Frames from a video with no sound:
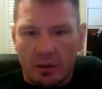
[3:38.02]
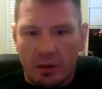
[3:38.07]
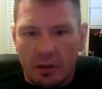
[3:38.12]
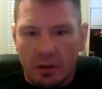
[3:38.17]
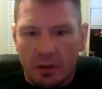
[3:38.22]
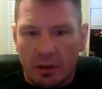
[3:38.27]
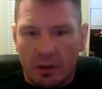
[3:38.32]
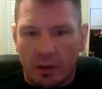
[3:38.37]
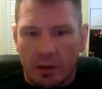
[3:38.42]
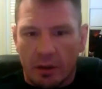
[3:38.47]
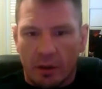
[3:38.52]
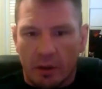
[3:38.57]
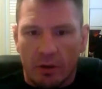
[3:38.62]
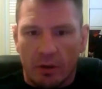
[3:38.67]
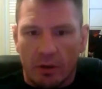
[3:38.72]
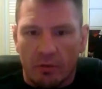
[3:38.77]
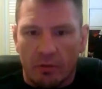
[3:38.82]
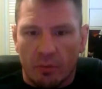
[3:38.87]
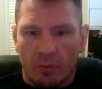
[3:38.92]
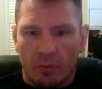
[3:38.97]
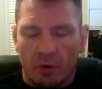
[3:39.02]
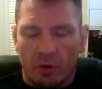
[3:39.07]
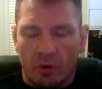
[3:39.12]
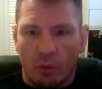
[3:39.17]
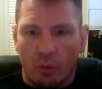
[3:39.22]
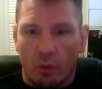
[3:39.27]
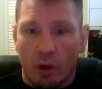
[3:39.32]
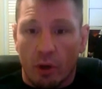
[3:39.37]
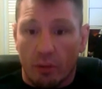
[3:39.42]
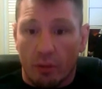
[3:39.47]
you know, is a more
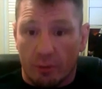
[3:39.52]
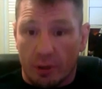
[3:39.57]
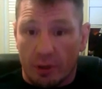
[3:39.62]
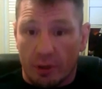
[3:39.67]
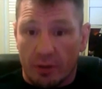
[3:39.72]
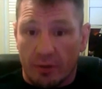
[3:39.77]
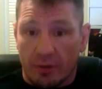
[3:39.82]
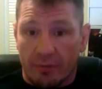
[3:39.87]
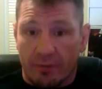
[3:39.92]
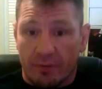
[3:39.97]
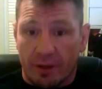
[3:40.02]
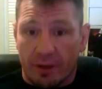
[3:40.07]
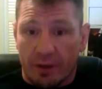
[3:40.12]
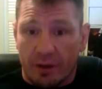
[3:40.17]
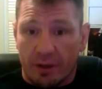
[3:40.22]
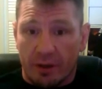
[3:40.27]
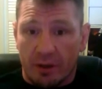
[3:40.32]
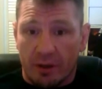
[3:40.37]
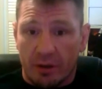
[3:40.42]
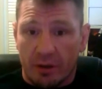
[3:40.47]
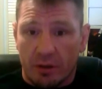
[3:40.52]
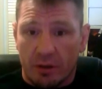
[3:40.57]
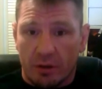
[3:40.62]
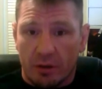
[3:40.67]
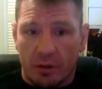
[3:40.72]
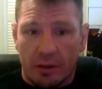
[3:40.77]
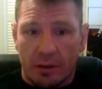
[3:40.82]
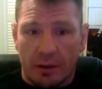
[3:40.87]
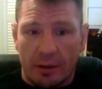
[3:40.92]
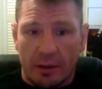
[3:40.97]
well-rounded fighter,
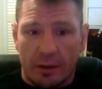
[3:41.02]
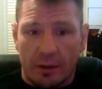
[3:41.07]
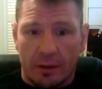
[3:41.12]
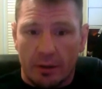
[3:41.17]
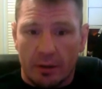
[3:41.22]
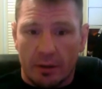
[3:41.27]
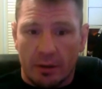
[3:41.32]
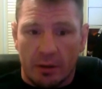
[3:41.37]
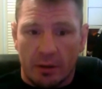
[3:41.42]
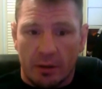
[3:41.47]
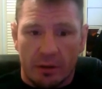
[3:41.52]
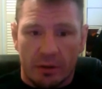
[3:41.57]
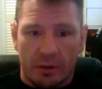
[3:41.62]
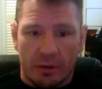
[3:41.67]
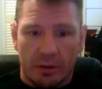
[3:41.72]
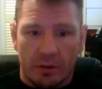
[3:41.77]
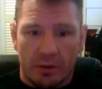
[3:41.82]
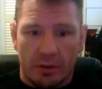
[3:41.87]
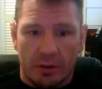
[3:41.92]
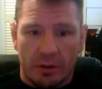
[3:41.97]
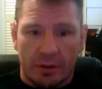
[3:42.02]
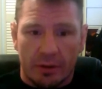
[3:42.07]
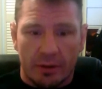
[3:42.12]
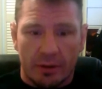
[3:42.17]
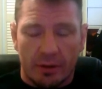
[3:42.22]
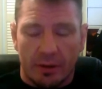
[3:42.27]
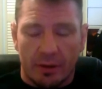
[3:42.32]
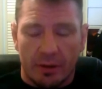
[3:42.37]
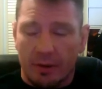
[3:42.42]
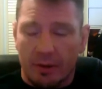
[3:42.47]
and you know, you're looking at
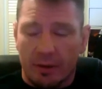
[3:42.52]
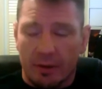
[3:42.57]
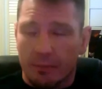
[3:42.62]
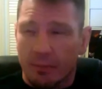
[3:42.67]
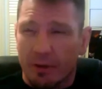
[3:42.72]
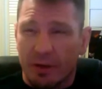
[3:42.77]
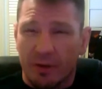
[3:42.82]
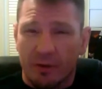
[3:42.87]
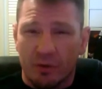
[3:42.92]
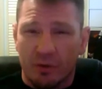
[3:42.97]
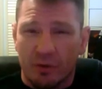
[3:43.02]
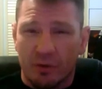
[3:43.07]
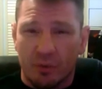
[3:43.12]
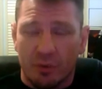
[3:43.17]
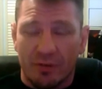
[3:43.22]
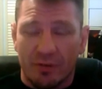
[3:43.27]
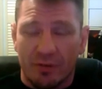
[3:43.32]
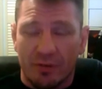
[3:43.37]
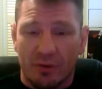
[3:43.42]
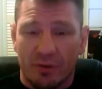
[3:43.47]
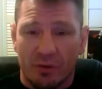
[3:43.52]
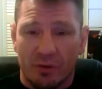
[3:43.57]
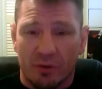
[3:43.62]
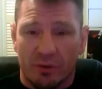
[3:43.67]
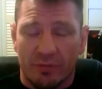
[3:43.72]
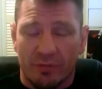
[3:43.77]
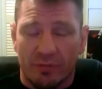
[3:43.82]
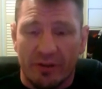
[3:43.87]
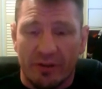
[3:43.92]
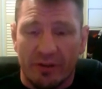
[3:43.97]
a combined of 24
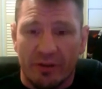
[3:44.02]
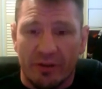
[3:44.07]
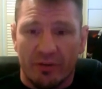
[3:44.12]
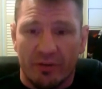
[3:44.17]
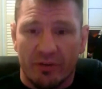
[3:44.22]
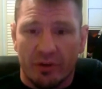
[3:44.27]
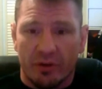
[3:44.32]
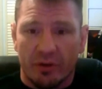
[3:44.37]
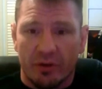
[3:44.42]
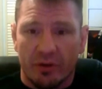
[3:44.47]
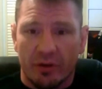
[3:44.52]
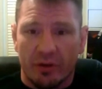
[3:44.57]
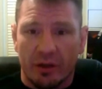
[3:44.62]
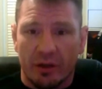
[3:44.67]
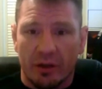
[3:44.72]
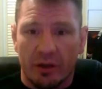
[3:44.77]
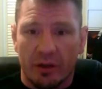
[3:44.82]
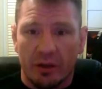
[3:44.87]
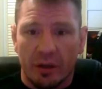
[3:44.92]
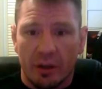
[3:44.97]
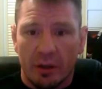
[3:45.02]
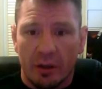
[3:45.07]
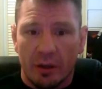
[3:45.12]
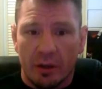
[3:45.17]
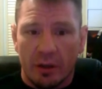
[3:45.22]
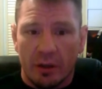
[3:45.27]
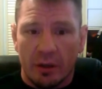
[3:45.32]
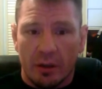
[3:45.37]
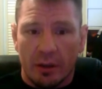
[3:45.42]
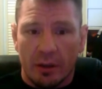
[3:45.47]
total fights for Côté.
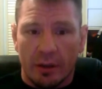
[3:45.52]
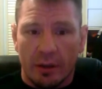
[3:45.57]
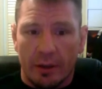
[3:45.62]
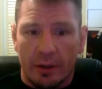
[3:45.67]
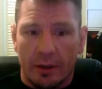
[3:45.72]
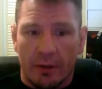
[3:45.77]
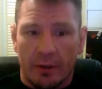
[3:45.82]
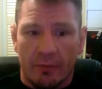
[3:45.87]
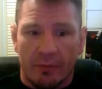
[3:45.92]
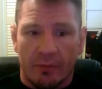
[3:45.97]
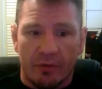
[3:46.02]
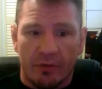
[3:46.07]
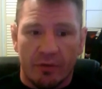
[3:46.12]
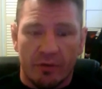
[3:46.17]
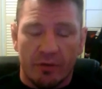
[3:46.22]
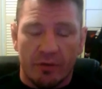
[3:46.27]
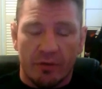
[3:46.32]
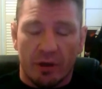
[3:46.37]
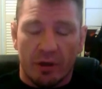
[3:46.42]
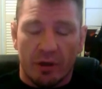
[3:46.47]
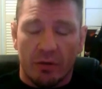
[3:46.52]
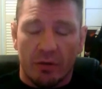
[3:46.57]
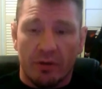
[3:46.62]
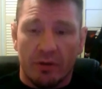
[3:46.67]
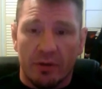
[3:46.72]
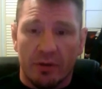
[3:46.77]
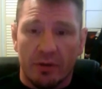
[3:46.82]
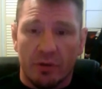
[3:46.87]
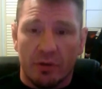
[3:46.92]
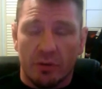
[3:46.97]
And versus Kung
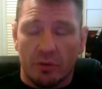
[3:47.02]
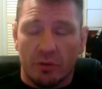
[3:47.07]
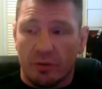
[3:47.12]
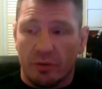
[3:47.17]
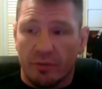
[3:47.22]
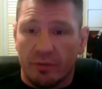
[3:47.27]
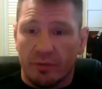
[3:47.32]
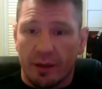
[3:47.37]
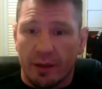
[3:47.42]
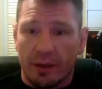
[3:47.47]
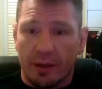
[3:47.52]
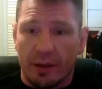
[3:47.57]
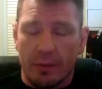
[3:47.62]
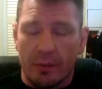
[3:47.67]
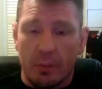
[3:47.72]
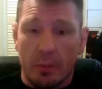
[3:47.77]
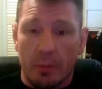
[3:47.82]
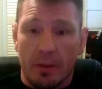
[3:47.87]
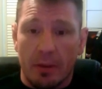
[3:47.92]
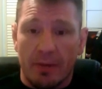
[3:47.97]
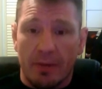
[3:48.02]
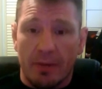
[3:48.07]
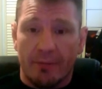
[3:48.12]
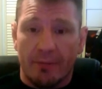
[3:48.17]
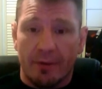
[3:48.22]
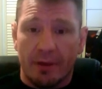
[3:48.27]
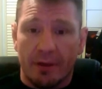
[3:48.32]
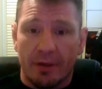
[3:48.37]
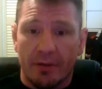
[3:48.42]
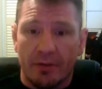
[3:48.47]
with a total of 9 MMA
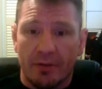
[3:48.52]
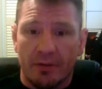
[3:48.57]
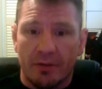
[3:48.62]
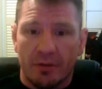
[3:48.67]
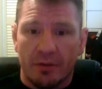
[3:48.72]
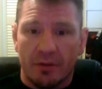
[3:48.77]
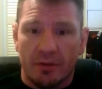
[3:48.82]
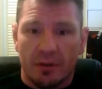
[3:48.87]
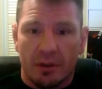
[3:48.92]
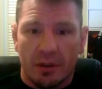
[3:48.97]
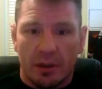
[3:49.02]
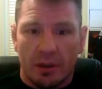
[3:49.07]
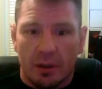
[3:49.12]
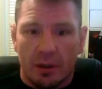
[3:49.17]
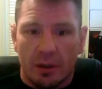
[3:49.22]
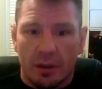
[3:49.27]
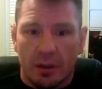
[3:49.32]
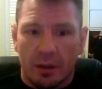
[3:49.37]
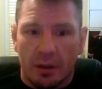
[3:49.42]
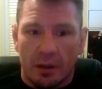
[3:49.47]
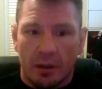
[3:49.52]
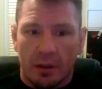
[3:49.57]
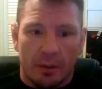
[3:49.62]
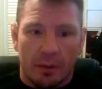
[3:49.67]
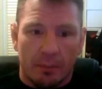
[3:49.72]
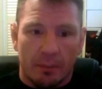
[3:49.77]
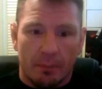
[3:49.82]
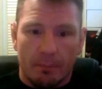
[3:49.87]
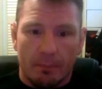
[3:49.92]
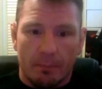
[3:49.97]
fights.
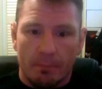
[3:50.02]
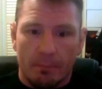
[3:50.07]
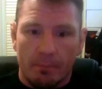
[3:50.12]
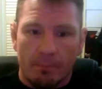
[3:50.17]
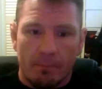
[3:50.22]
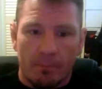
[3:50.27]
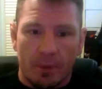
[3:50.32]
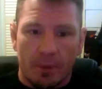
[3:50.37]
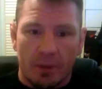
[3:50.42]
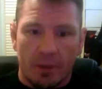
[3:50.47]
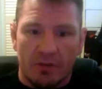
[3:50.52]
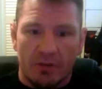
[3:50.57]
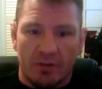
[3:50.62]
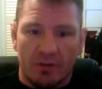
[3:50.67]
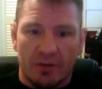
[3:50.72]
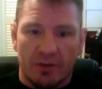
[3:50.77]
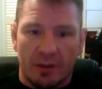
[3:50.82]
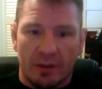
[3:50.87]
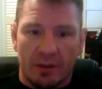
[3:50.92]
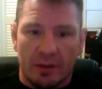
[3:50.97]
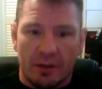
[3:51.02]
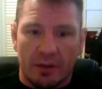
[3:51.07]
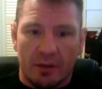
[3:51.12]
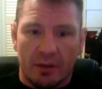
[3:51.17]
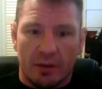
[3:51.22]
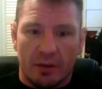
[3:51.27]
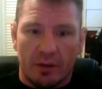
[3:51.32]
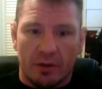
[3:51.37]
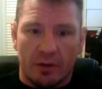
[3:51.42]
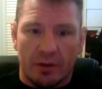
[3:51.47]
I just think
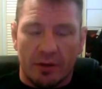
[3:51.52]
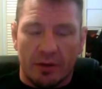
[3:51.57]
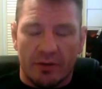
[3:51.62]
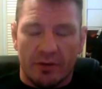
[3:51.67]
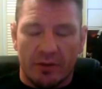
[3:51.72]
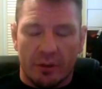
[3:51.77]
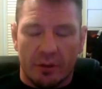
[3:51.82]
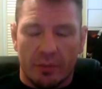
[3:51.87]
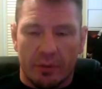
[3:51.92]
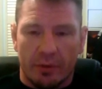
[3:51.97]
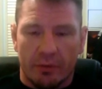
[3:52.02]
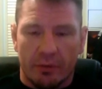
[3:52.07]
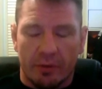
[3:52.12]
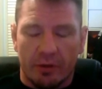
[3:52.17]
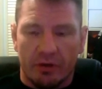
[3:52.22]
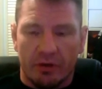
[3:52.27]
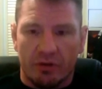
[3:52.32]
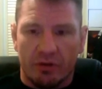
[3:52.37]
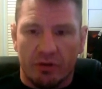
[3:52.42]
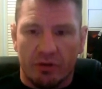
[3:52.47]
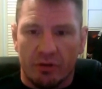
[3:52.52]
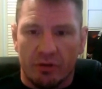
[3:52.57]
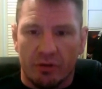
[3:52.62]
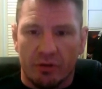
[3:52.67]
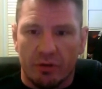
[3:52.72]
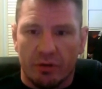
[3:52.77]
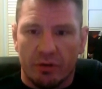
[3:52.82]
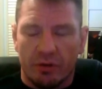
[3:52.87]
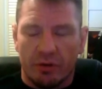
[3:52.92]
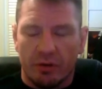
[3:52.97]
Côté is going to be a ring general
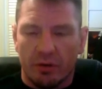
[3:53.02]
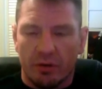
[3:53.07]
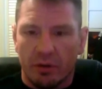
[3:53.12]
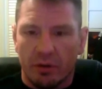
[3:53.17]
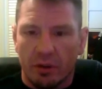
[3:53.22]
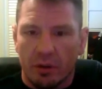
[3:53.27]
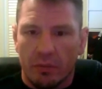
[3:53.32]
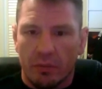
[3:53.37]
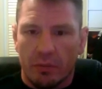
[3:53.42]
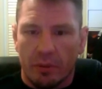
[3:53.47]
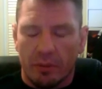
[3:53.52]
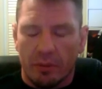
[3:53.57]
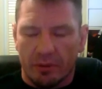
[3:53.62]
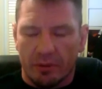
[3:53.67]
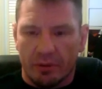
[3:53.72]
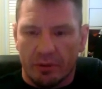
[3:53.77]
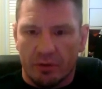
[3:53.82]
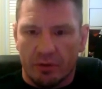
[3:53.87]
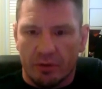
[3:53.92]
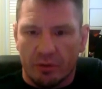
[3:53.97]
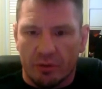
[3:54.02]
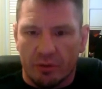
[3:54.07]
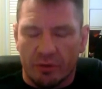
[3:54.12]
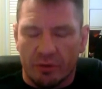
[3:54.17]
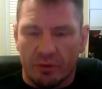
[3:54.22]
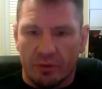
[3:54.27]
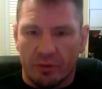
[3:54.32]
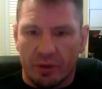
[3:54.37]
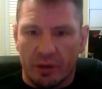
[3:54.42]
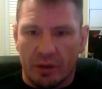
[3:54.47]
here, be able to control the
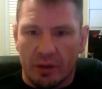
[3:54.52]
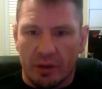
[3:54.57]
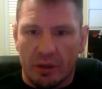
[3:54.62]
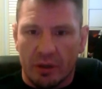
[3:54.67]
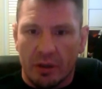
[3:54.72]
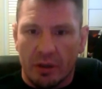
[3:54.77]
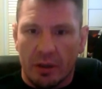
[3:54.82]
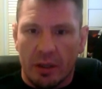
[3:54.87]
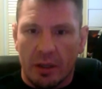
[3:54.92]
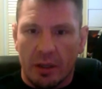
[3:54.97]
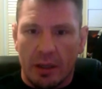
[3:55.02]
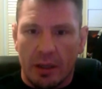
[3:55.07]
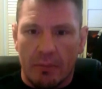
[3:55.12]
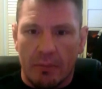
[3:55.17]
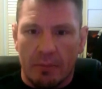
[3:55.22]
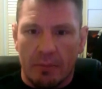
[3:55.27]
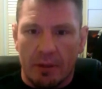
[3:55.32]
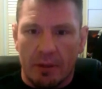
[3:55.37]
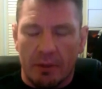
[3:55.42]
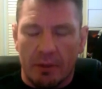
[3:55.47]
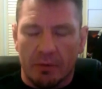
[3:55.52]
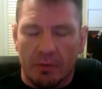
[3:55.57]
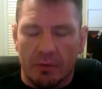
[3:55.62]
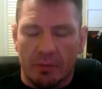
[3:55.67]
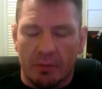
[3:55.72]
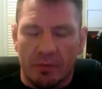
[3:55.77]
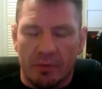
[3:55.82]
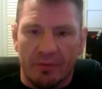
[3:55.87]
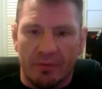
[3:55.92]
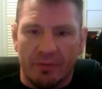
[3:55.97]
ring, and be able to
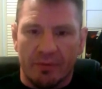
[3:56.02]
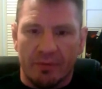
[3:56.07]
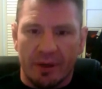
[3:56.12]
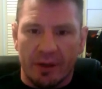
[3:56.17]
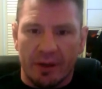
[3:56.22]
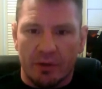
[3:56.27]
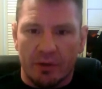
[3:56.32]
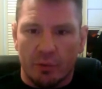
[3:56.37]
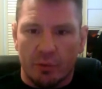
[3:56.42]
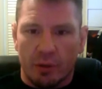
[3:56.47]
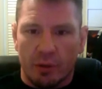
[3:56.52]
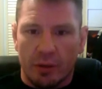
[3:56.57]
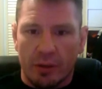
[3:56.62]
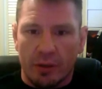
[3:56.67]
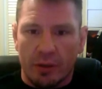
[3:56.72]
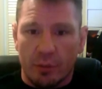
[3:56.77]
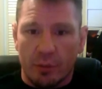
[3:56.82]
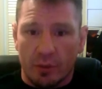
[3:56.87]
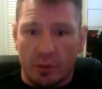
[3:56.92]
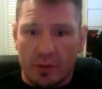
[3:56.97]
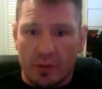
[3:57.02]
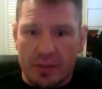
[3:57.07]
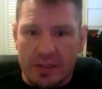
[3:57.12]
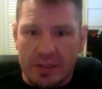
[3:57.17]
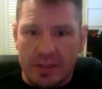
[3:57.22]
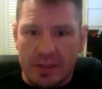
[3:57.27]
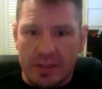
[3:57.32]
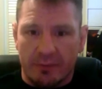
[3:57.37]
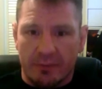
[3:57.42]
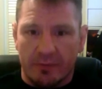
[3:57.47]
move the fight to where he wants
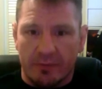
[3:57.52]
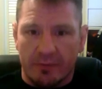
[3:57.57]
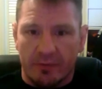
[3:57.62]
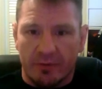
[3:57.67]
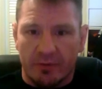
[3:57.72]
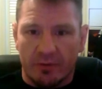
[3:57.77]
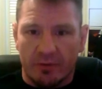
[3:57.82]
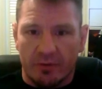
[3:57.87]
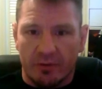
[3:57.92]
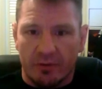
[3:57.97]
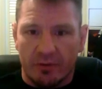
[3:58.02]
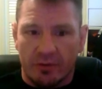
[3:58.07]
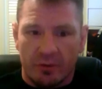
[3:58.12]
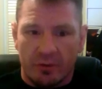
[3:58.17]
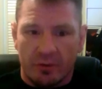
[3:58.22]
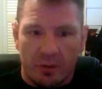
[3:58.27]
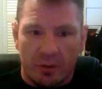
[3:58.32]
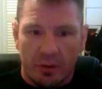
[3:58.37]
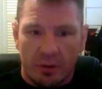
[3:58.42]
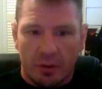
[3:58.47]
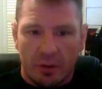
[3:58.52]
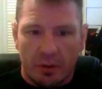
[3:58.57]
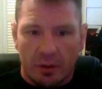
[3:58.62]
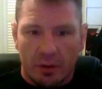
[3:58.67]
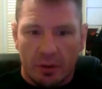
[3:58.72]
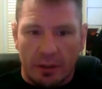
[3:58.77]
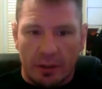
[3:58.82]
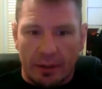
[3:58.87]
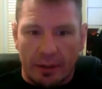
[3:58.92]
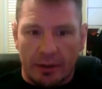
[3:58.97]
it versus
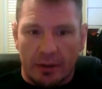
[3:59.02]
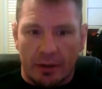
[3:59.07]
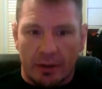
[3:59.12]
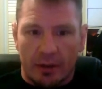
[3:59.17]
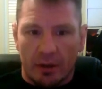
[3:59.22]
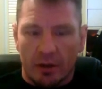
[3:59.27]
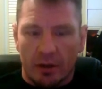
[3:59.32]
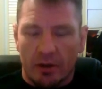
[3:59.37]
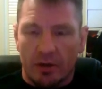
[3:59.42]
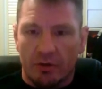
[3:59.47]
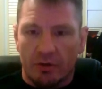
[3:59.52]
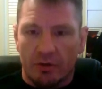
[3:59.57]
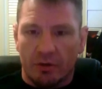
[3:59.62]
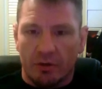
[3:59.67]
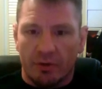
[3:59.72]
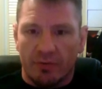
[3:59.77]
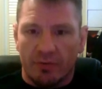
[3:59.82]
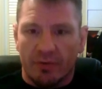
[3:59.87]
letting Kung control the